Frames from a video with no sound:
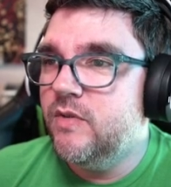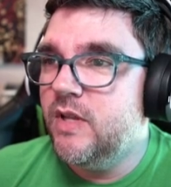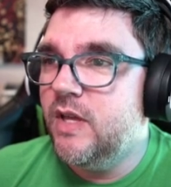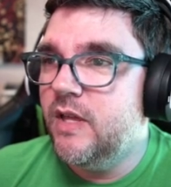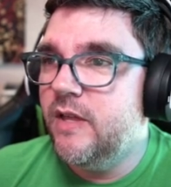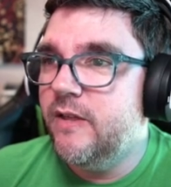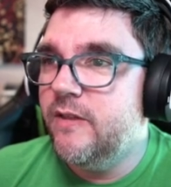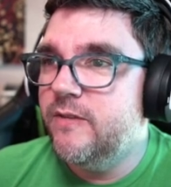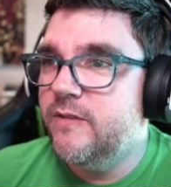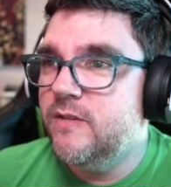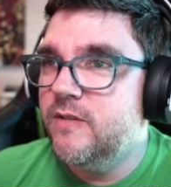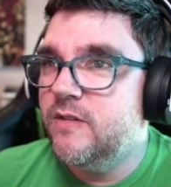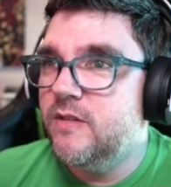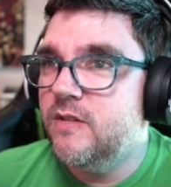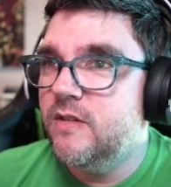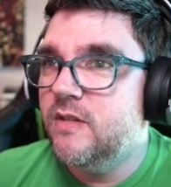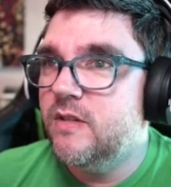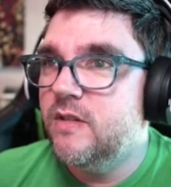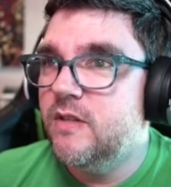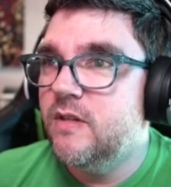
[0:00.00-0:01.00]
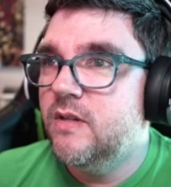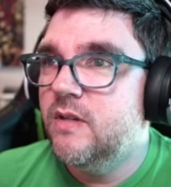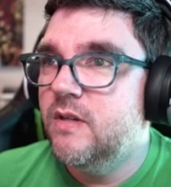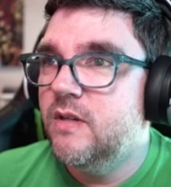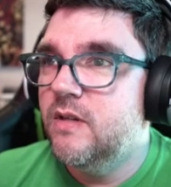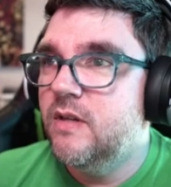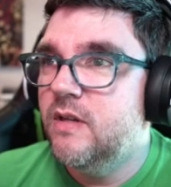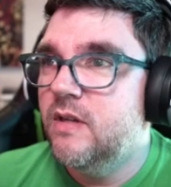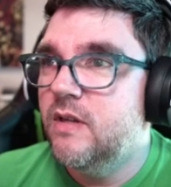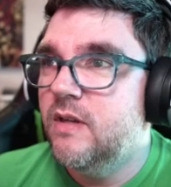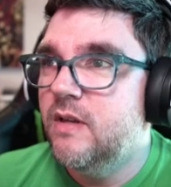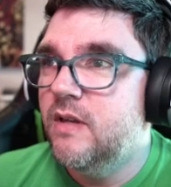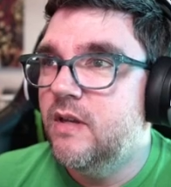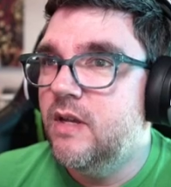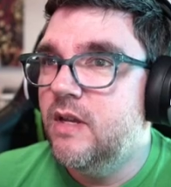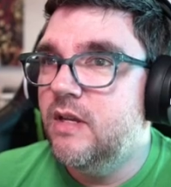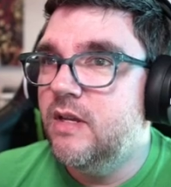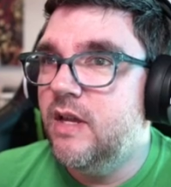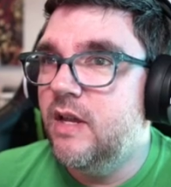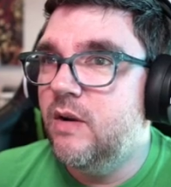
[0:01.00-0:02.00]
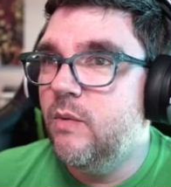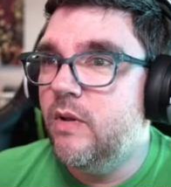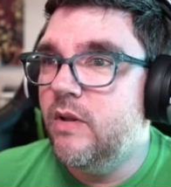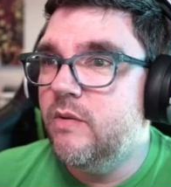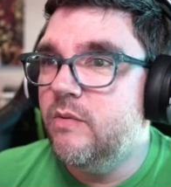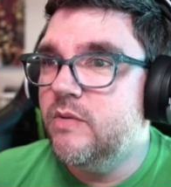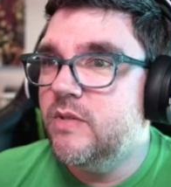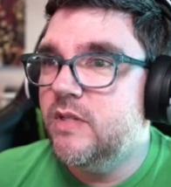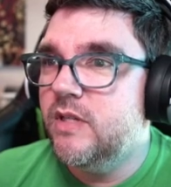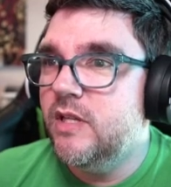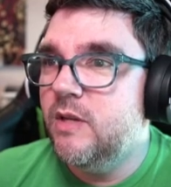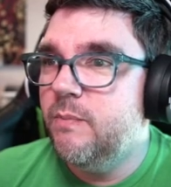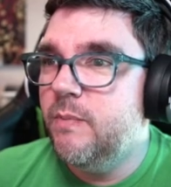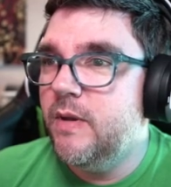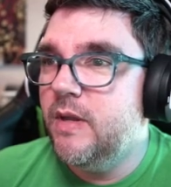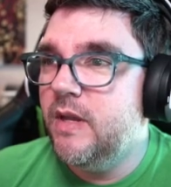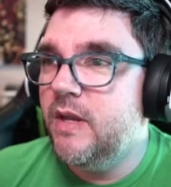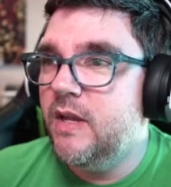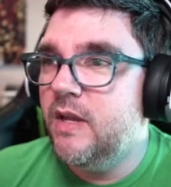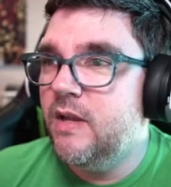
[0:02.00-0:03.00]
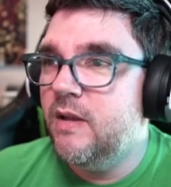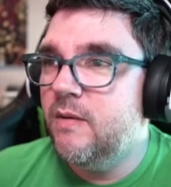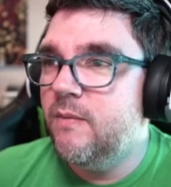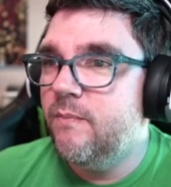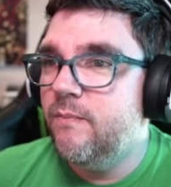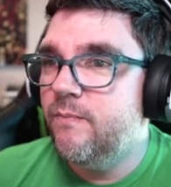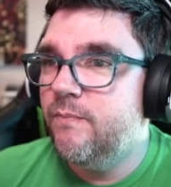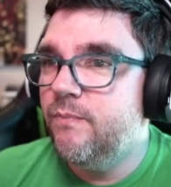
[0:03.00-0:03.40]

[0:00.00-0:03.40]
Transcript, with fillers: deaths, died while he was sleeping,